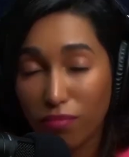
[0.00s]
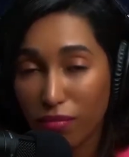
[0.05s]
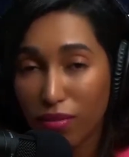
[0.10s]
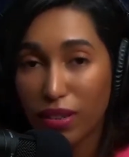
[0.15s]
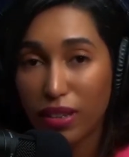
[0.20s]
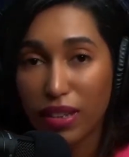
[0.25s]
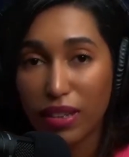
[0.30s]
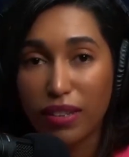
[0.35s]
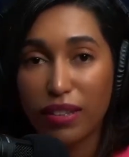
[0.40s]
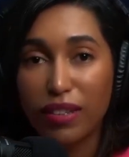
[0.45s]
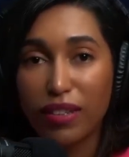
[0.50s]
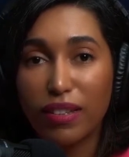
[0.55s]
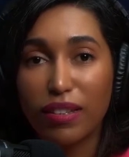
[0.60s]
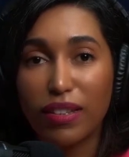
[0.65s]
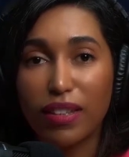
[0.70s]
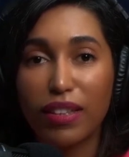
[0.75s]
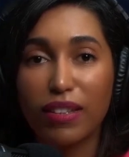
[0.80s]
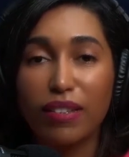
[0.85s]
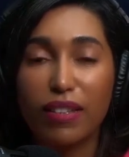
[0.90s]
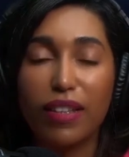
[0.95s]
This is
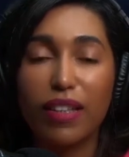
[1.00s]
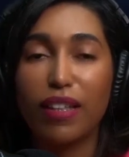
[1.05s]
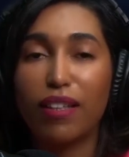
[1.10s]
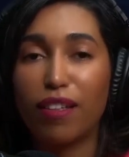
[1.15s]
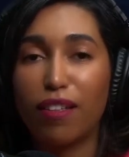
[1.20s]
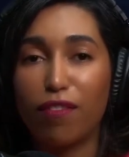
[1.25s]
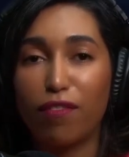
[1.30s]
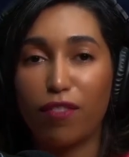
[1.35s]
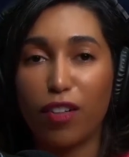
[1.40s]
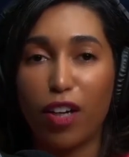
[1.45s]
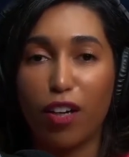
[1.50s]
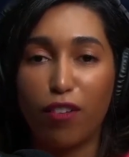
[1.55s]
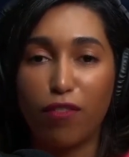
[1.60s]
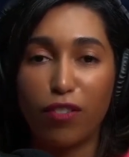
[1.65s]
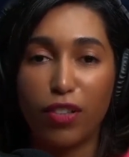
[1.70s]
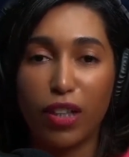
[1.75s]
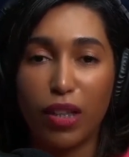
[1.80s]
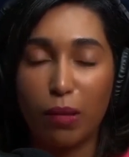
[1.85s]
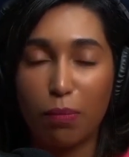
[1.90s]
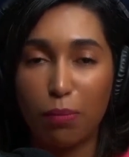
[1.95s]
indicative of
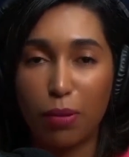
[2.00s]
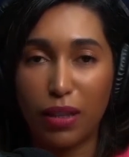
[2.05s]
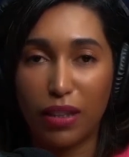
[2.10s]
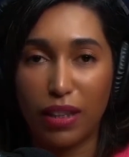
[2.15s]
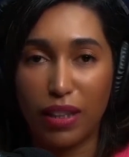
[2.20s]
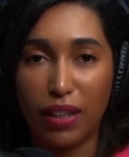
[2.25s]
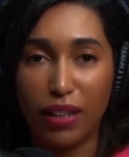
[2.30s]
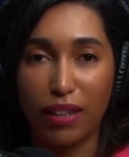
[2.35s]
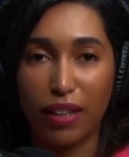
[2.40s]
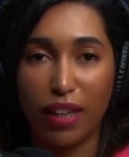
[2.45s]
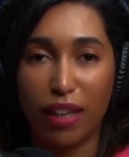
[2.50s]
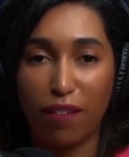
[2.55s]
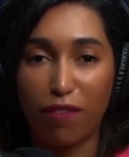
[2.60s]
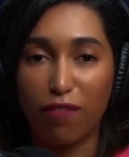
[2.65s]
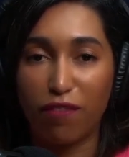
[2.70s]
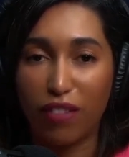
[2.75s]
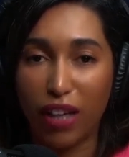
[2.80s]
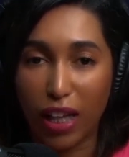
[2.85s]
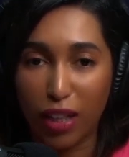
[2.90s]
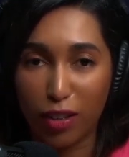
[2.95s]
a company that
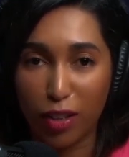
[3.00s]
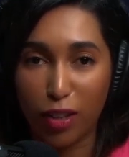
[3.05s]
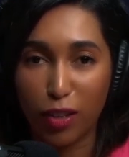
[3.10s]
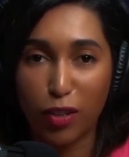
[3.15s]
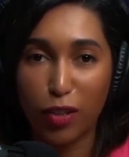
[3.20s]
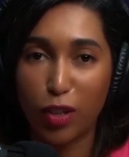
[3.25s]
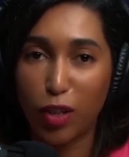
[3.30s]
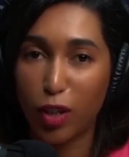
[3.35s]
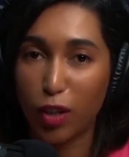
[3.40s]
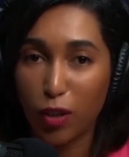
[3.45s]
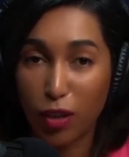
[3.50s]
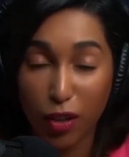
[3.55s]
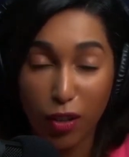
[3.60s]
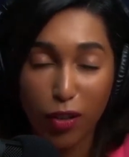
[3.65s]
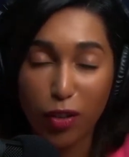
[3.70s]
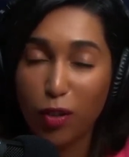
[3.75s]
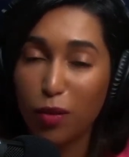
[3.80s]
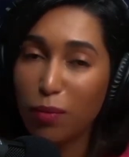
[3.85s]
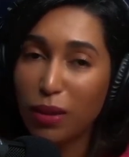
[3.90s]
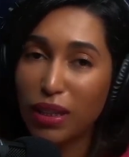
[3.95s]
values the
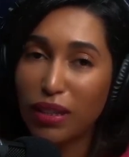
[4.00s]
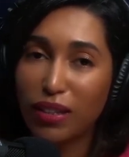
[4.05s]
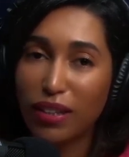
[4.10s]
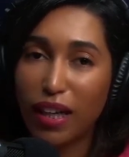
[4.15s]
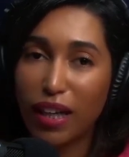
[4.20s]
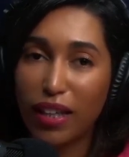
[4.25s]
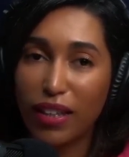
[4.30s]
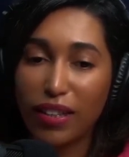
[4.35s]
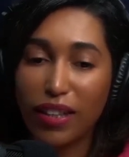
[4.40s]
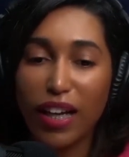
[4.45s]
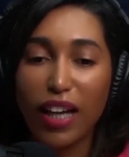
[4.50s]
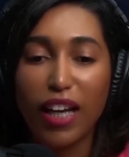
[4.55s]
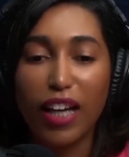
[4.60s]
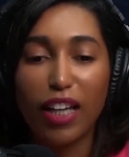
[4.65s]
human side.